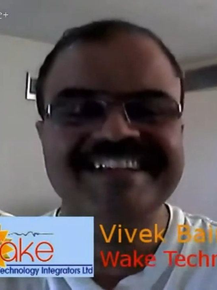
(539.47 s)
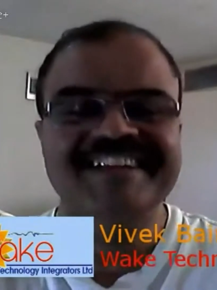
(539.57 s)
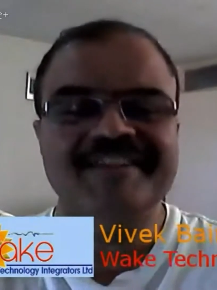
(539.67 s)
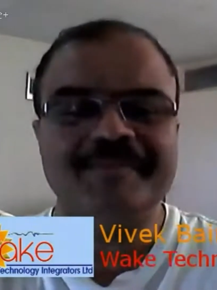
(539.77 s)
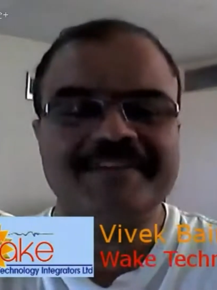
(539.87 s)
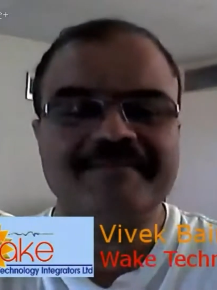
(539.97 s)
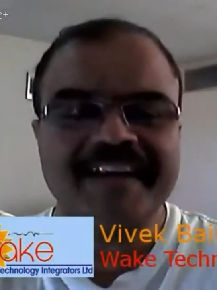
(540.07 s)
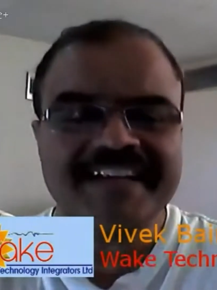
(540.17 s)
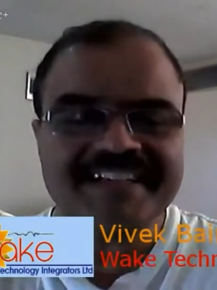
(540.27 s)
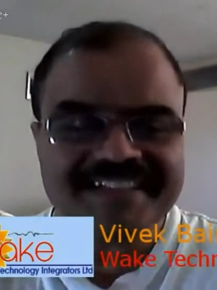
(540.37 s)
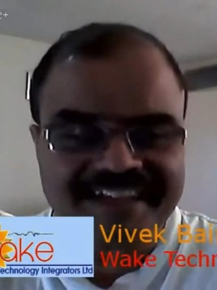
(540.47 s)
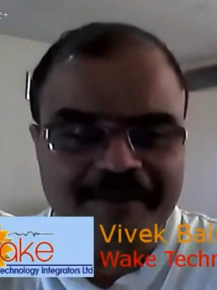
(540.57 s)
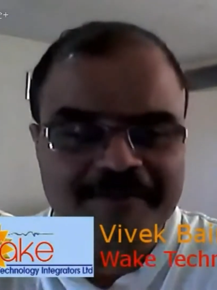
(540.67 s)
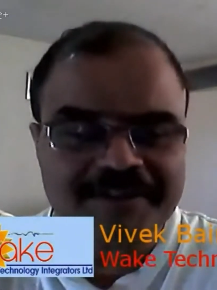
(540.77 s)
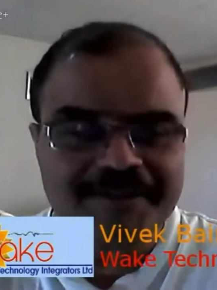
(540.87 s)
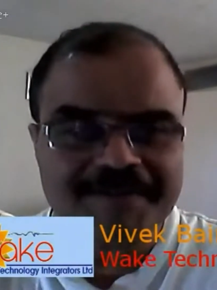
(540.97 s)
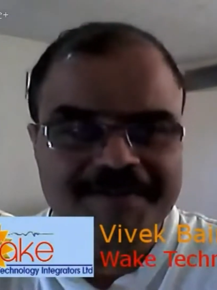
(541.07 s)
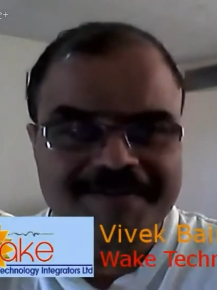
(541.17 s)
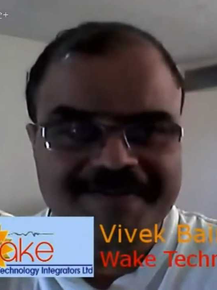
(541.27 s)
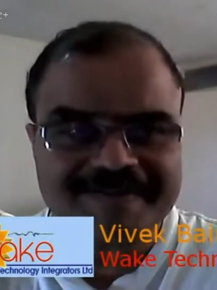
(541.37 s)
But when it comes
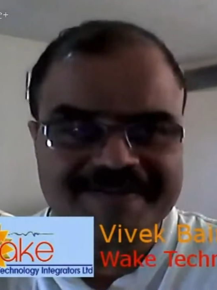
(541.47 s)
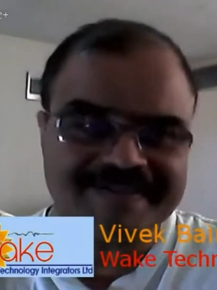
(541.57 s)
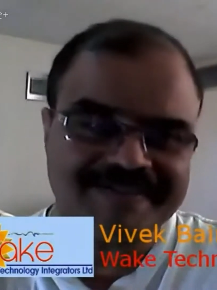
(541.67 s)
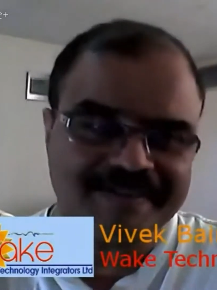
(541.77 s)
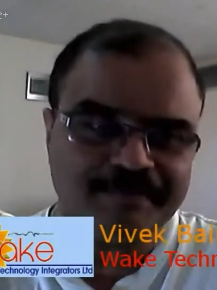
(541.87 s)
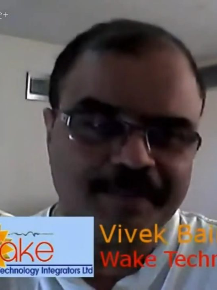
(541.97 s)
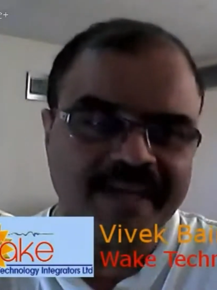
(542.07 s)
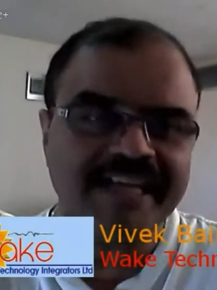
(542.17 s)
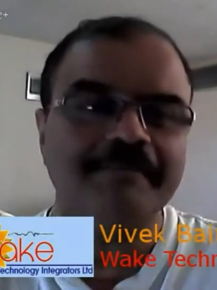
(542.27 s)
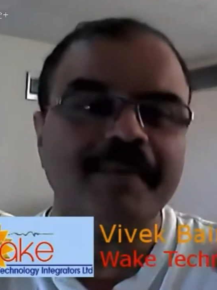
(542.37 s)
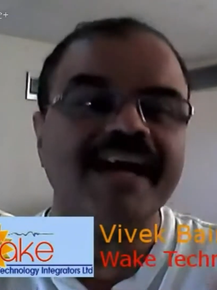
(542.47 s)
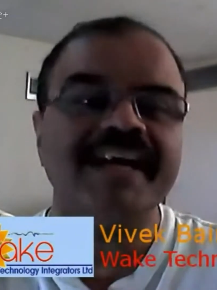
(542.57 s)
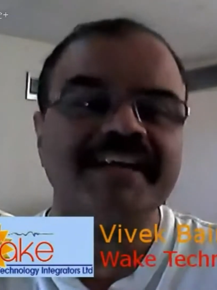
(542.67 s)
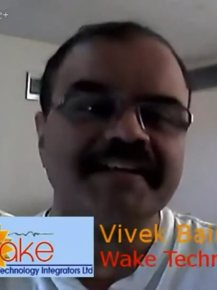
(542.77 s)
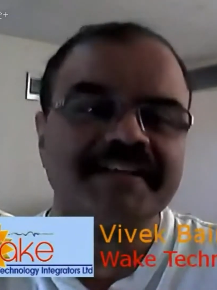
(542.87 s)
to making my